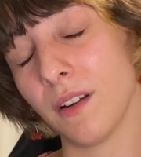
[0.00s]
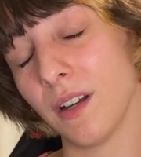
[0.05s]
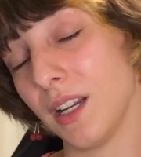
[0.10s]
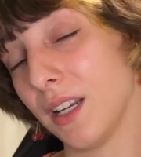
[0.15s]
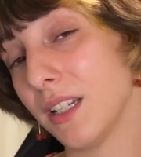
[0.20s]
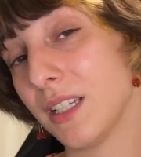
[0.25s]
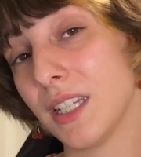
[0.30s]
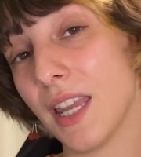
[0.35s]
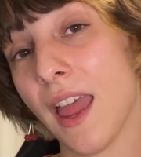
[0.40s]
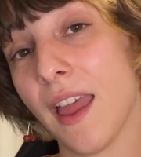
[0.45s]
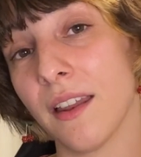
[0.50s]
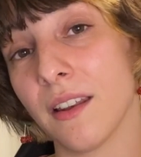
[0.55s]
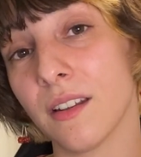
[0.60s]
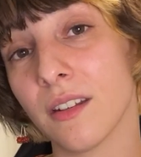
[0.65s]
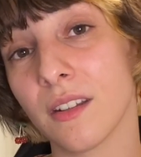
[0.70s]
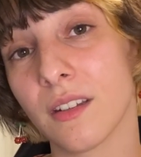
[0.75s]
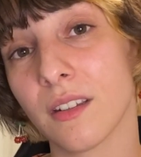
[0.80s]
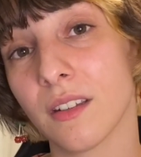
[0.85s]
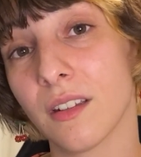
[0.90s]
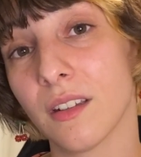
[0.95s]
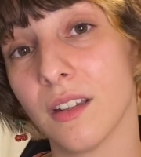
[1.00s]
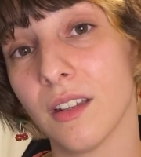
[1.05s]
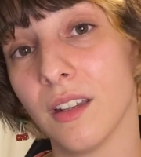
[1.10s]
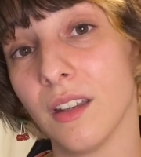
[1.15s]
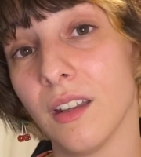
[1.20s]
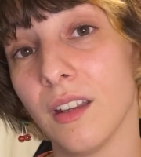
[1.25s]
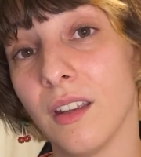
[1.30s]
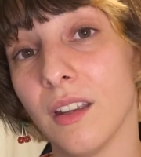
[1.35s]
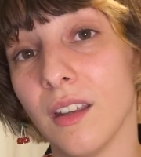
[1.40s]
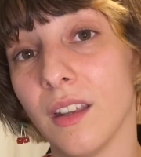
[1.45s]
in his hand.
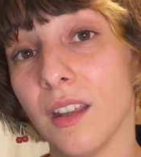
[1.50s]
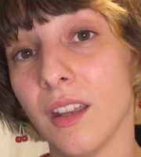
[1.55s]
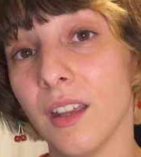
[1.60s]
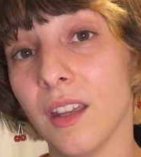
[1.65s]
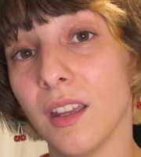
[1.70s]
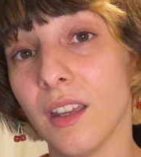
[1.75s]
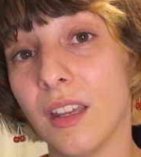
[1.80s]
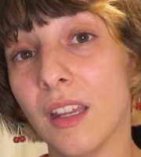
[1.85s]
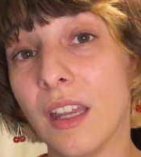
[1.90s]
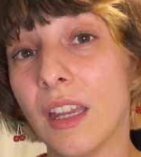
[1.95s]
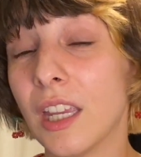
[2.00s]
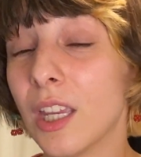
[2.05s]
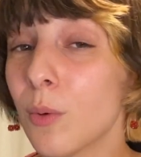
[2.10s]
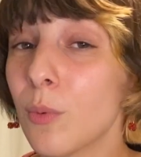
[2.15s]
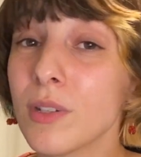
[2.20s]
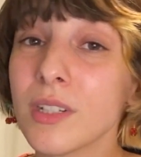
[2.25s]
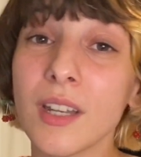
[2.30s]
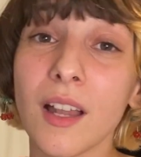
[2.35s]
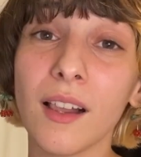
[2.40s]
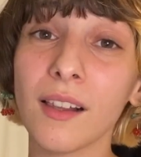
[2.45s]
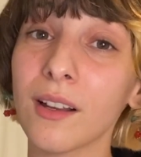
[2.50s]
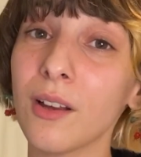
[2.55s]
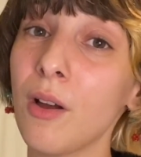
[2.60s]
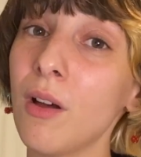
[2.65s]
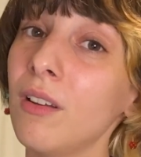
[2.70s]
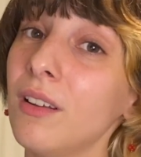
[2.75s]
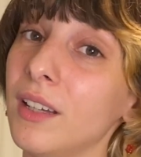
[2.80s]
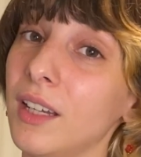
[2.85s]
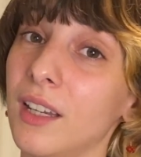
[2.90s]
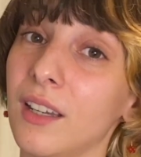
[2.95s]
He was an
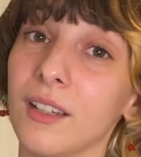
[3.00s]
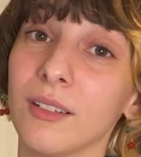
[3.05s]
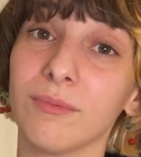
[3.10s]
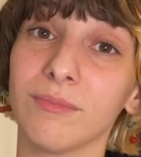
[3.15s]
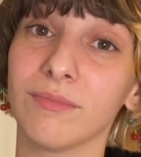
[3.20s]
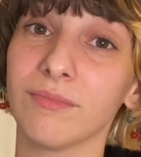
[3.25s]
alcoholic.